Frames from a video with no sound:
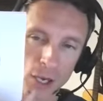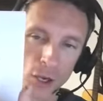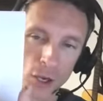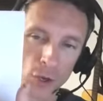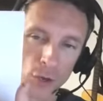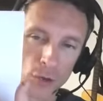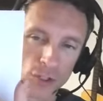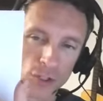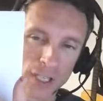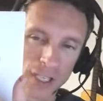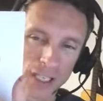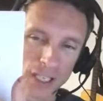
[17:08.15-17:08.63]

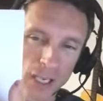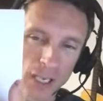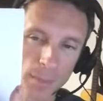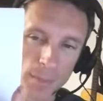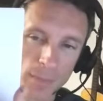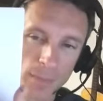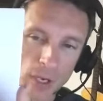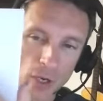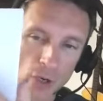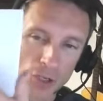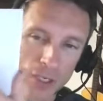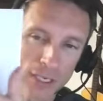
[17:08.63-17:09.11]
who's the
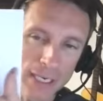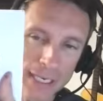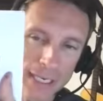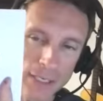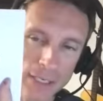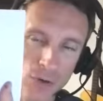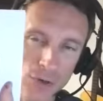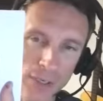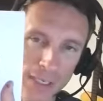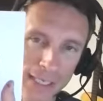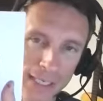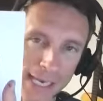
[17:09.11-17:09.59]
community
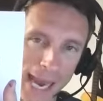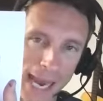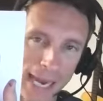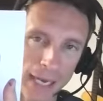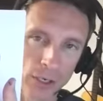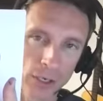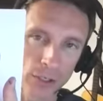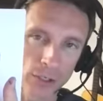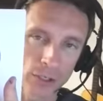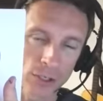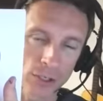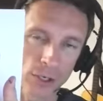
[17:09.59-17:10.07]
you can
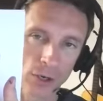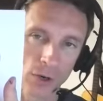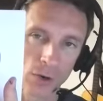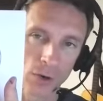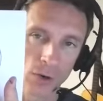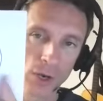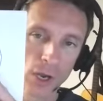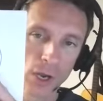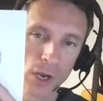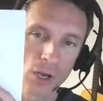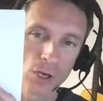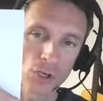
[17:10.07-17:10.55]
cater to
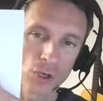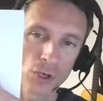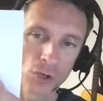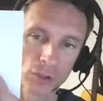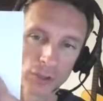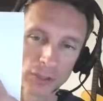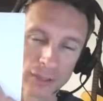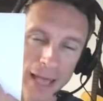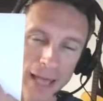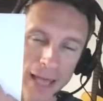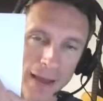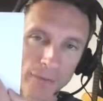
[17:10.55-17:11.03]

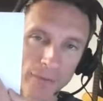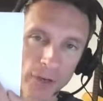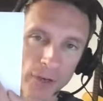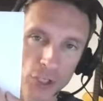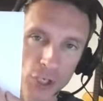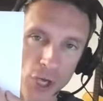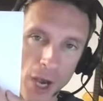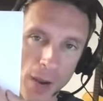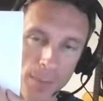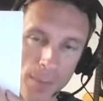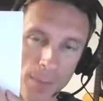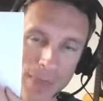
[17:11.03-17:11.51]

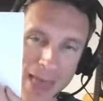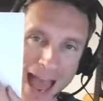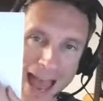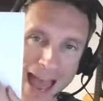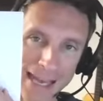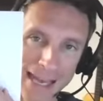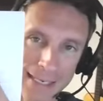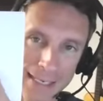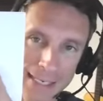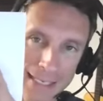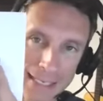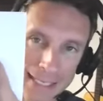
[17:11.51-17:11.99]
leverage up that
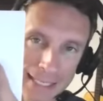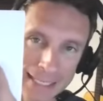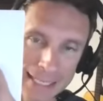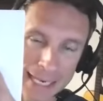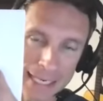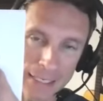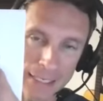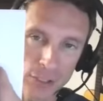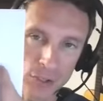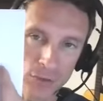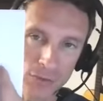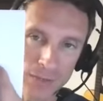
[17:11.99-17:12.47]

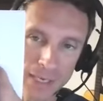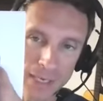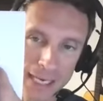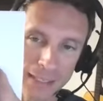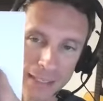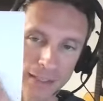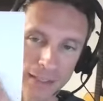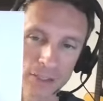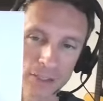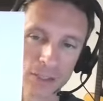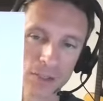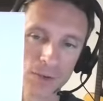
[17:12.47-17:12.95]
distinct
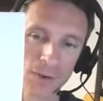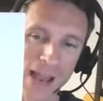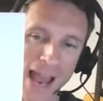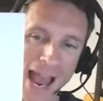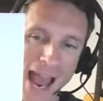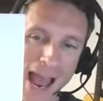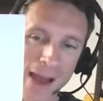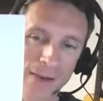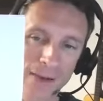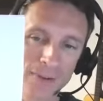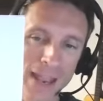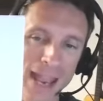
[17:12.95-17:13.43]
uniqueness you
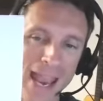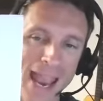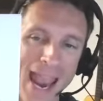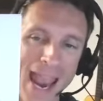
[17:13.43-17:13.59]
have,